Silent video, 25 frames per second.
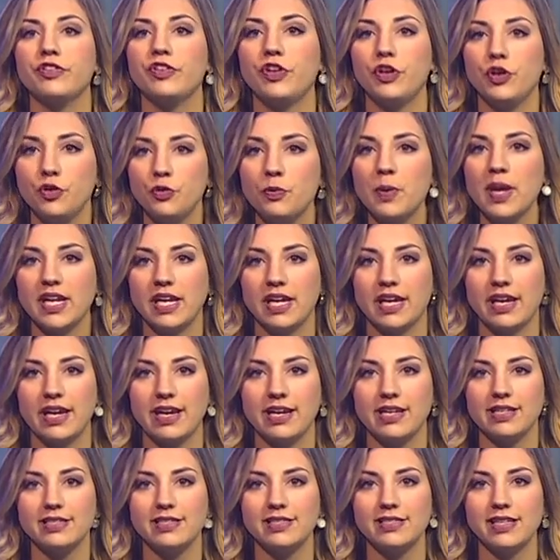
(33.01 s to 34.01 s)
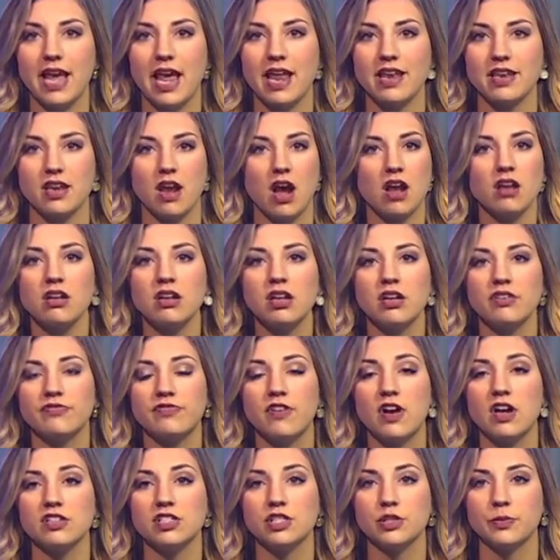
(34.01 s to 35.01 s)
too many kids and not enough
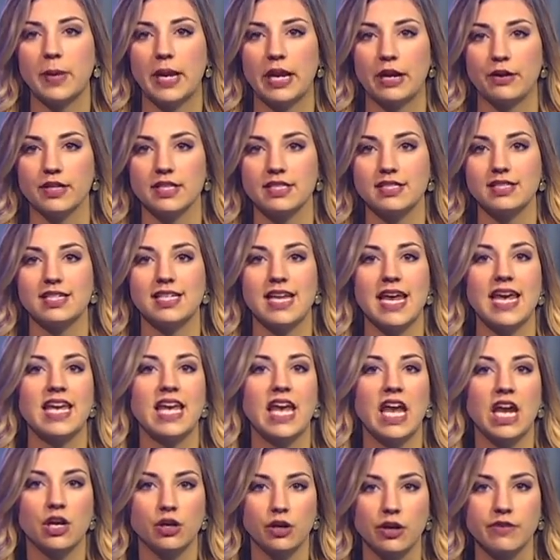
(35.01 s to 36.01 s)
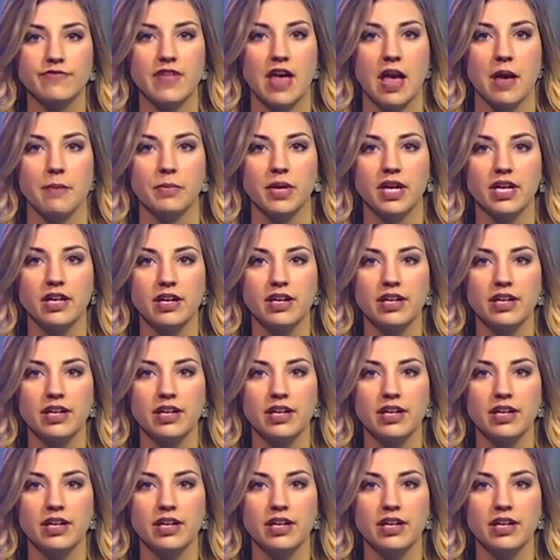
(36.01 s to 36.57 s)
foster parents to take care of them,